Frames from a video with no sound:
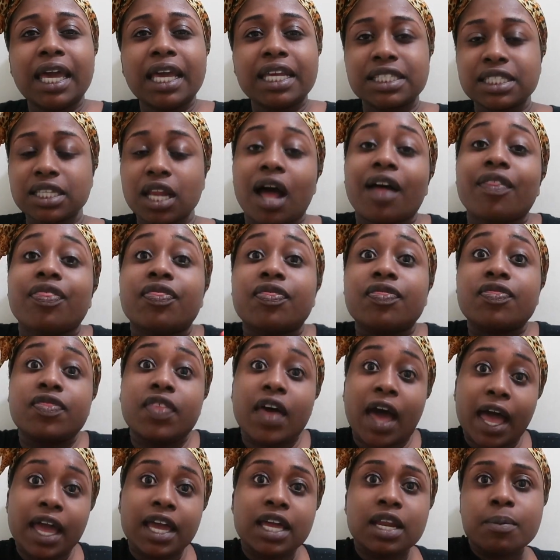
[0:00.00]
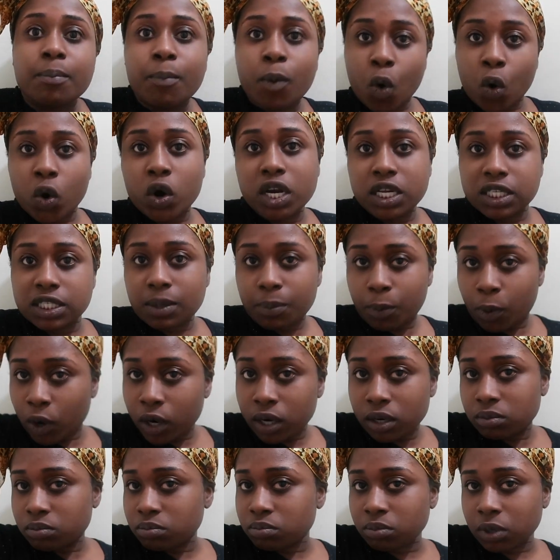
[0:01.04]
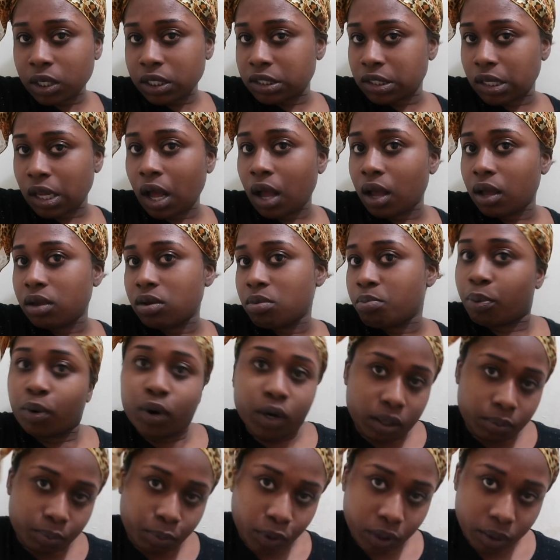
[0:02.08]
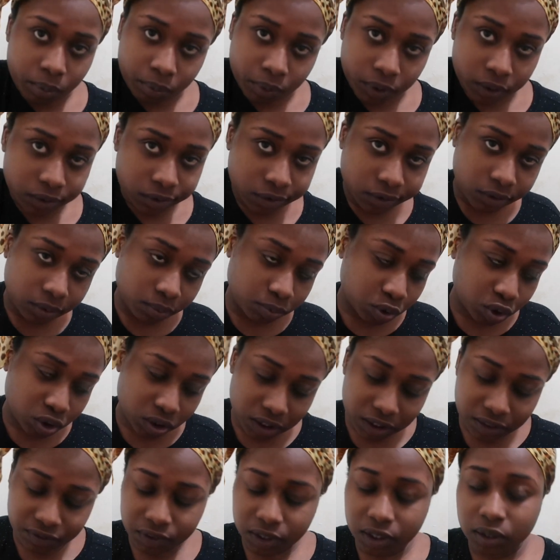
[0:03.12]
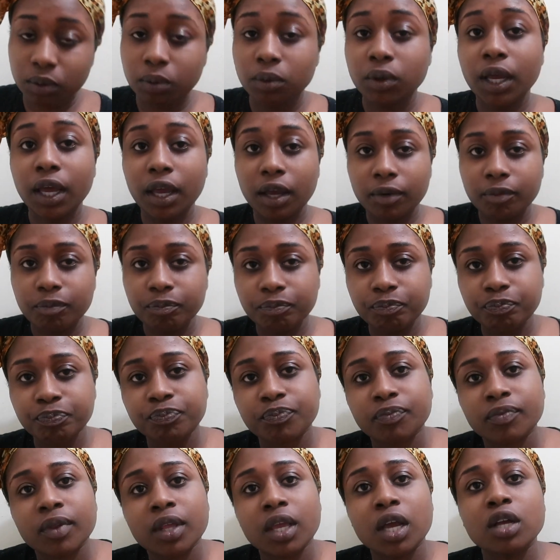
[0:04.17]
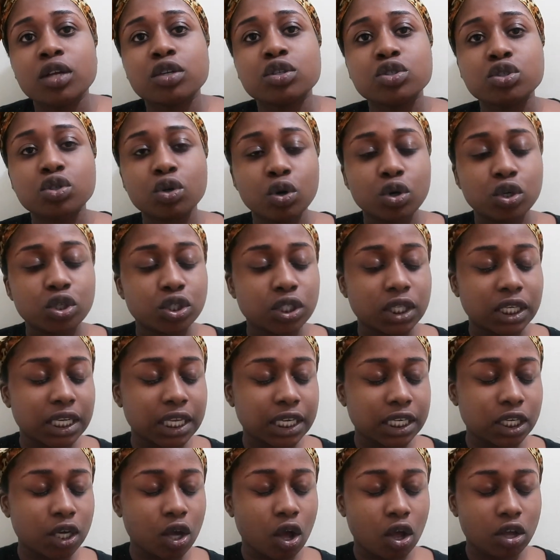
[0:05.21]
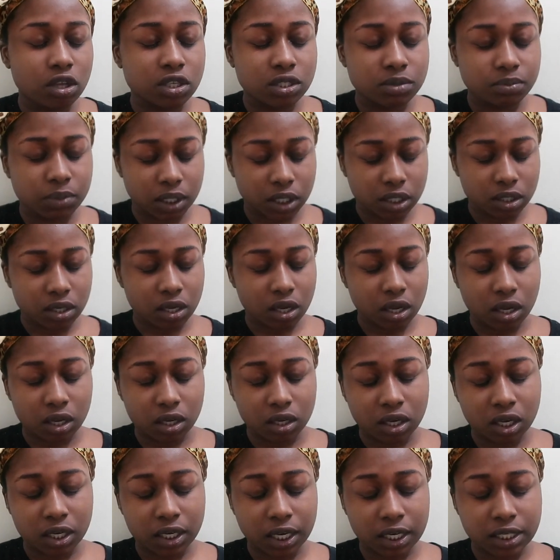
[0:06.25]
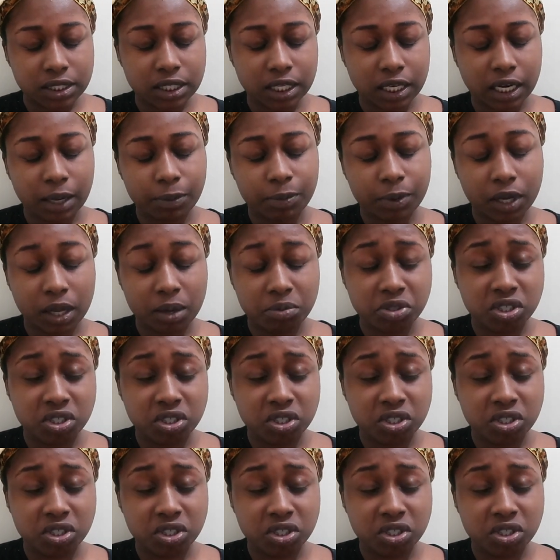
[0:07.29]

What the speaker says: it's not that important. It's important, but it's not important. So I'm just leaving it. Okay. So the lady calls me, and next day I pick